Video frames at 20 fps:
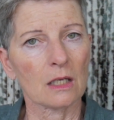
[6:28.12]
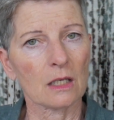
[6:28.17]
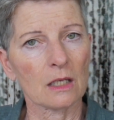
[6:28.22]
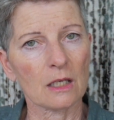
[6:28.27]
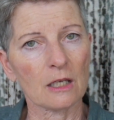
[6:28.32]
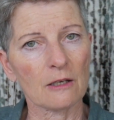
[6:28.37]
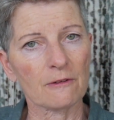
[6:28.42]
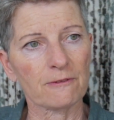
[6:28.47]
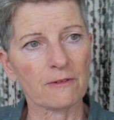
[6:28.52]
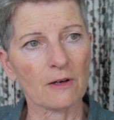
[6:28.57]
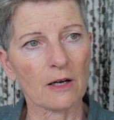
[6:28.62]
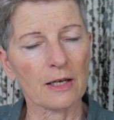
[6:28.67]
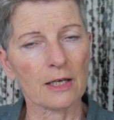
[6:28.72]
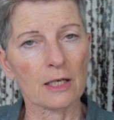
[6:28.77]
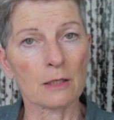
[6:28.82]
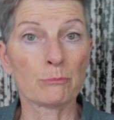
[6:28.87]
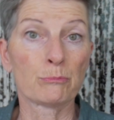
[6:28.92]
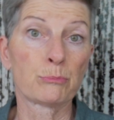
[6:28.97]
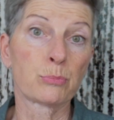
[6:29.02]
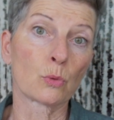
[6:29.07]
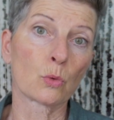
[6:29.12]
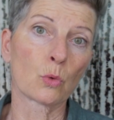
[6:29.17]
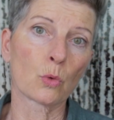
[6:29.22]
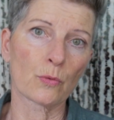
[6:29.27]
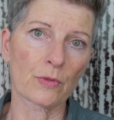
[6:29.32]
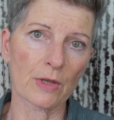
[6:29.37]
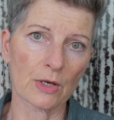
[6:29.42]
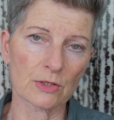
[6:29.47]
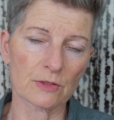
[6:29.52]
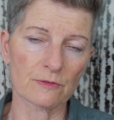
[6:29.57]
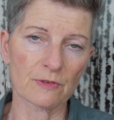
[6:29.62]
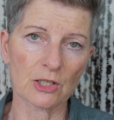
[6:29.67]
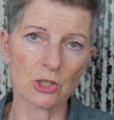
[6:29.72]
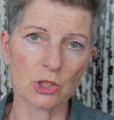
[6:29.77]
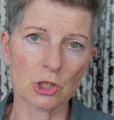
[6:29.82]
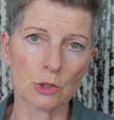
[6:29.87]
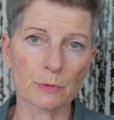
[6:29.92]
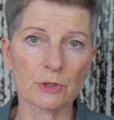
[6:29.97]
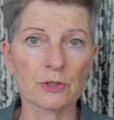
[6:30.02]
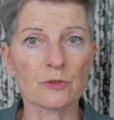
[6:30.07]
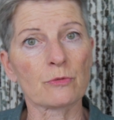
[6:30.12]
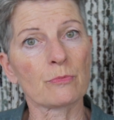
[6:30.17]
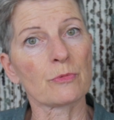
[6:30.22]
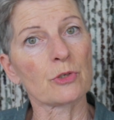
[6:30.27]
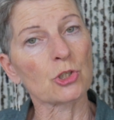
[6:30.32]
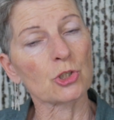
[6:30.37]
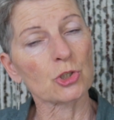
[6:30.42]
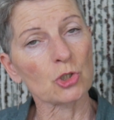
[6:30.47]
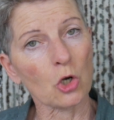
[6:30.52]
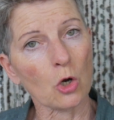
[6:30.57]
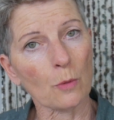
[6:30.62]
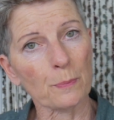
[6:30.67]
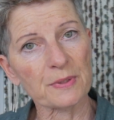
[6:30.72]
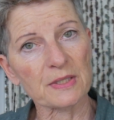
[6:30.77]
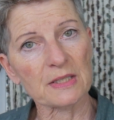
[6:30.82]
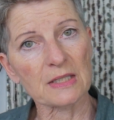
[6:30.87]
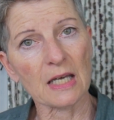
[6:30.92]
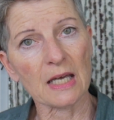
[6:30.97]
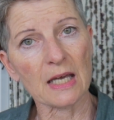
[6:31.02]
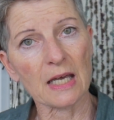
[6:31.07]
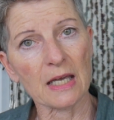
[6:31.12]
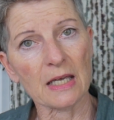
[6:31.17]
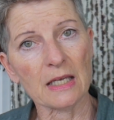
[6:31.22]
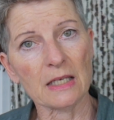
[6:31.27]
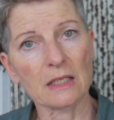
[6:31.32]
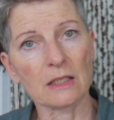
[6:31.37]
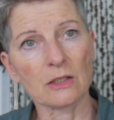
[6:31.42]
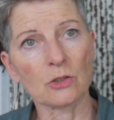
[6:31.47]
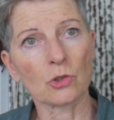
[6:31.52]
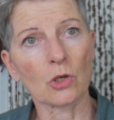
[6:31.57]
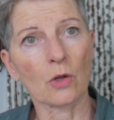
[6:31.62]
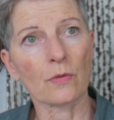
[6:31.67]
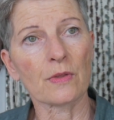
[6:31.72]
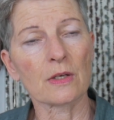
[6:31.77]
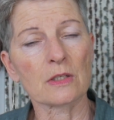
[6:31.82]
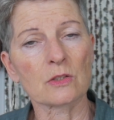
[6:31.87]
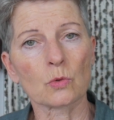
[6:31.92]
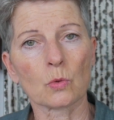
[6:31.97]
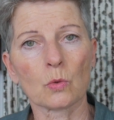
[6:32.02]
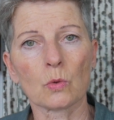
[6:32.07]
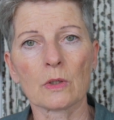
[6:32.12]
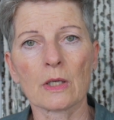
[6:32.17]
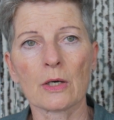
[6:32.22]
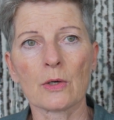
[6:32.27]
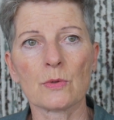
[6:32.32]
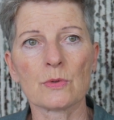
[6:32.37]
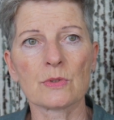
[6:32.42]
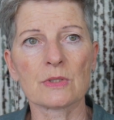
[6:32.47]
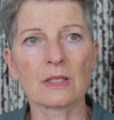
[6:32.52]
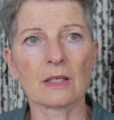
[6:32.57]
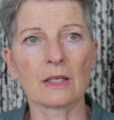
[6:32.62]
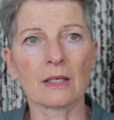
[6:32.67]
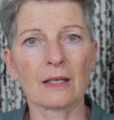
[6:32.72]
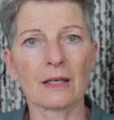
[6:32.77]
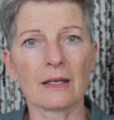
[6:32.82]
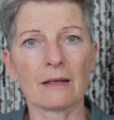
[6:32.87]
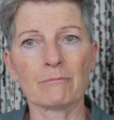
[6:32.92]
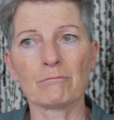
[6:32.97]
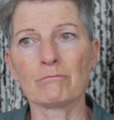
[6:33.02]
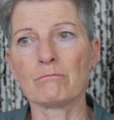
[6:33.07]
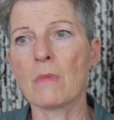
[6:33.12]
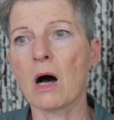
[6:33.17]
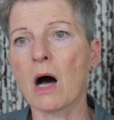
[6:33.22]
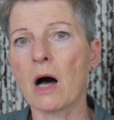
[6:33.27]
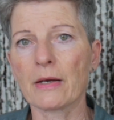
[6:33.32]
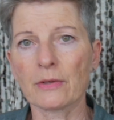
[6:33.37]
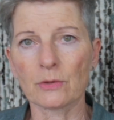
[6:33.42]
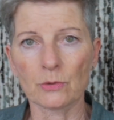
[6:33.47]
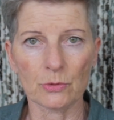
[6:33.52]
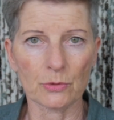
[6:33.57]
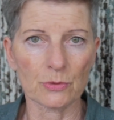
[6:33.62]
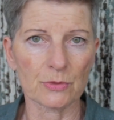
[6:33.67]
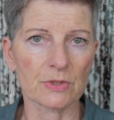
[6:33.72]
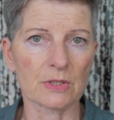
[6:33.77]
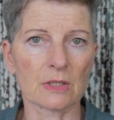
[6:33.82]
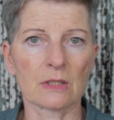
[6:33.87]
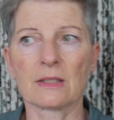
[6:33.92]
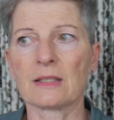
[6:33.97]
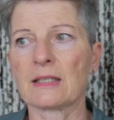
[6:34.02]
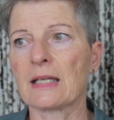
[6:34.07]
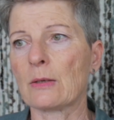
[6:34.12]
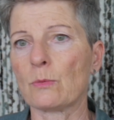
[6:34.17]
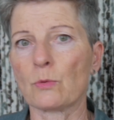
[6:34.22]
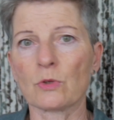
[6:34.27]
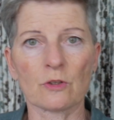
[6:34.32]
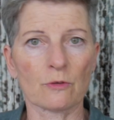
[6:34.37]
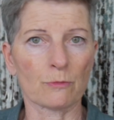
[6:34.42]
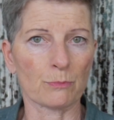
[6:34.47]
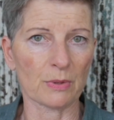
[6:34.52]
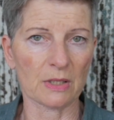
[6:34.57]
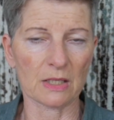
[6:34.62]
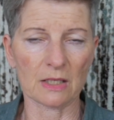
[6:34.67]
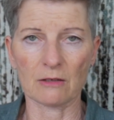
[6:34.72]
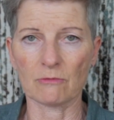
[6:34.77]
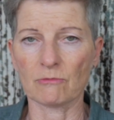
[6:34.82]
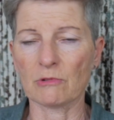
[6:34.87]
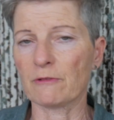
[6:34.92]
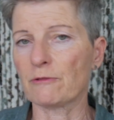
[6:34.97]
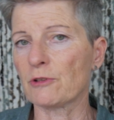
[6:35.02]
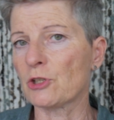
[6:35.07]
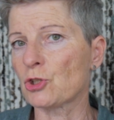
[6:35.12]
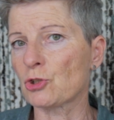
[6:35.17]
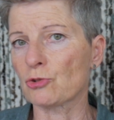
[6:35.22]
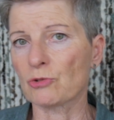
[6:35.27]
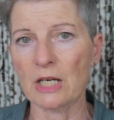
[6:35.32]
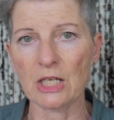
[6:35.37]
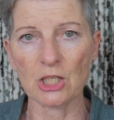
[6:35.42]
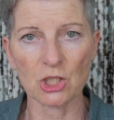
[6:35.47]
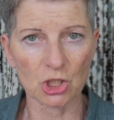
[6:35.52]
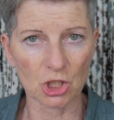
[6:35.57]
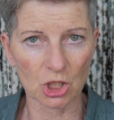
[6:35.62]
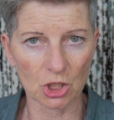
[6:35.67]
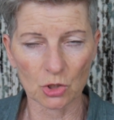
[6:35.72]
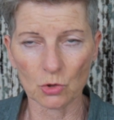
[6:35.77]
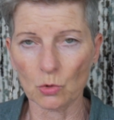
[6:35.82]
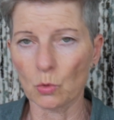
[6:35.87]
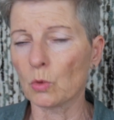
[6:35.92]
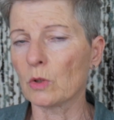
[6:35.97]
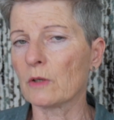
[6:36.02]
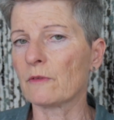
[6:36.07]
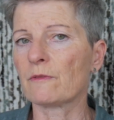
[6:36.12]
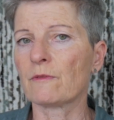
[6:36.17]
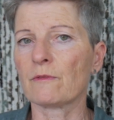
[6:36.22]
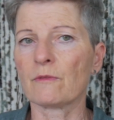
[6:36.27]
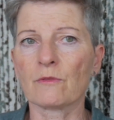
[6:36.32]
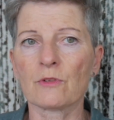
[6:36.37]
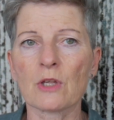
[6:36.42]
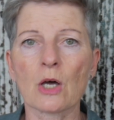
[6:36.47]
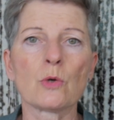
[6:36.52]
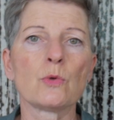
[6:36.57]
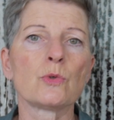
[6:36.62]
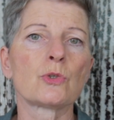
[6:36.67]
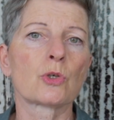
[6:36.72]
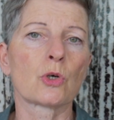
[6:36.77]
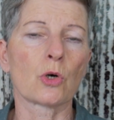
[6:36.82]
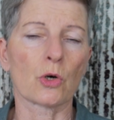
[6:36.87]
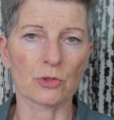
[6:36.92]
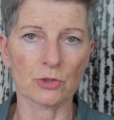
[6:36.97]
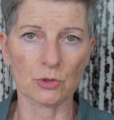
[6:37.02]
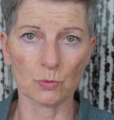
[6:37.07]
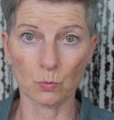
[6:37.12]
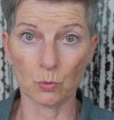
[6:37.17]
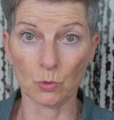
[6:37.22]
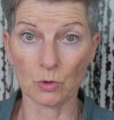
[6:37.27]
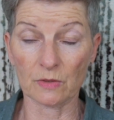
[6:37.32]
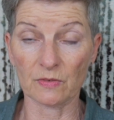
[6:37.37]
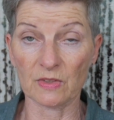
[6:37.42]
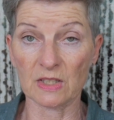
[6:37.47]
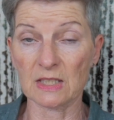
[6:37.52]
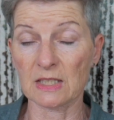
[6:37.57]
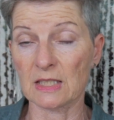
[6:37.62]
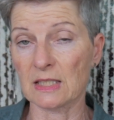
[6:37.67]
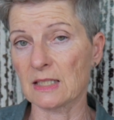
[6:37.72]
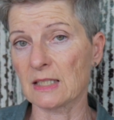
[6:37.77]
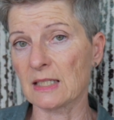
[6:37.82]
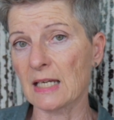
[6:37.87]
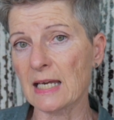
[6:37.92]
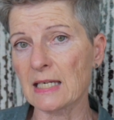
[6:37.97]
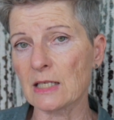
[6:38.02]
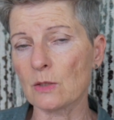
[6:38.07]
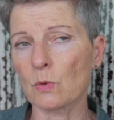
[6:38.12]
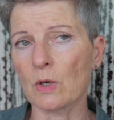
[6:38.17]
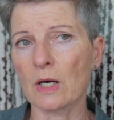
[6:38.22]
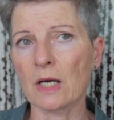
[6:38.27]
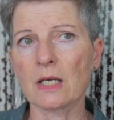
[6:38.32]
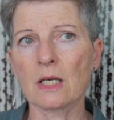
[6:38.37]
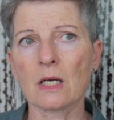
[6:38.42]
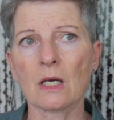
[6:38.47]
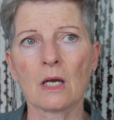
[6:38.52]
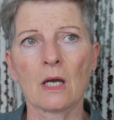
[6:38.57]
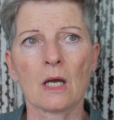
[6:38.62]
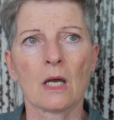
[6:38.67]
if I had bought those vegetables from the shop, say, you know, there's all those miles and they would have been in refrigeration, and all of those costs would have existed anyway.